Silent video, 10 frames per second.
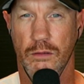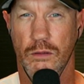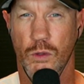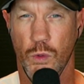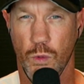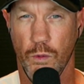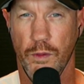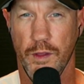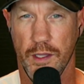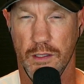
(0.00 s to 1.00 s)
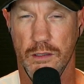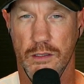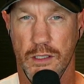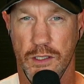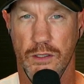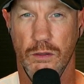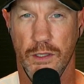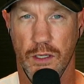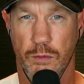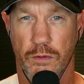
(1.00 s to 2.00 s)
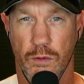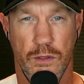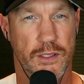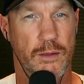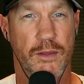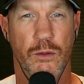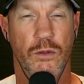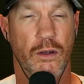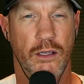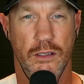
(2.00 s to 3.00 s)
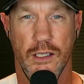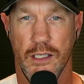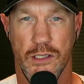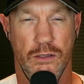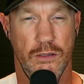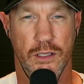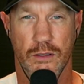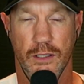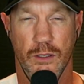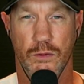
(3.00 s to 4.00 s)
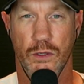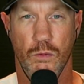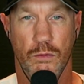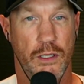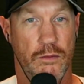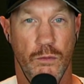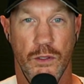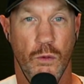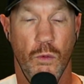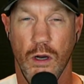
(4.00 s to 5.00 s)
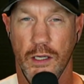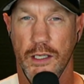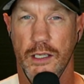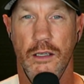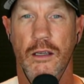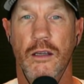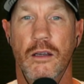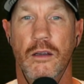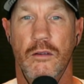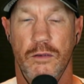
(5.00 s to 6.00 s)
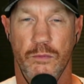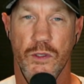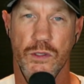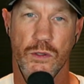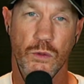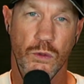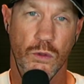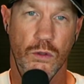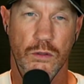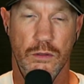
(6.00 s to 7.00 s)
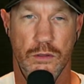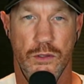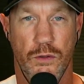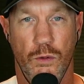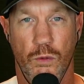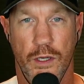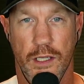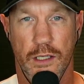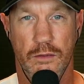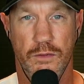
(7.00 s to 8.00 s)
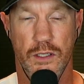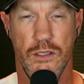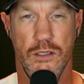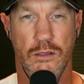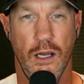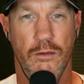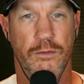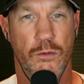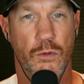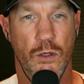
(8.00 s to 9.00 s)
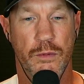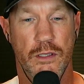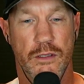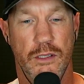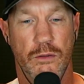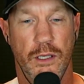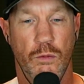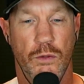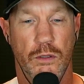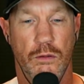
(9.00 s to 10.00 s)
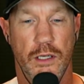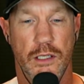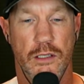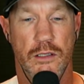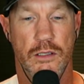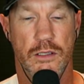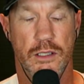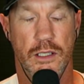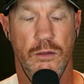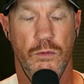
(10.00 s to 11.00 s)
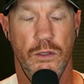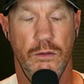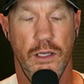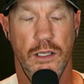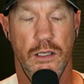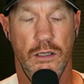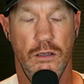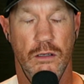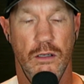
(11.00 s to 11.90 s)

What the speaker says: cool things that you don't hear before. Same thing when you're out in the nature, like when you're walking from the school to the rink, if you just stop for a moment and say, okay, what do I see and what do I hear?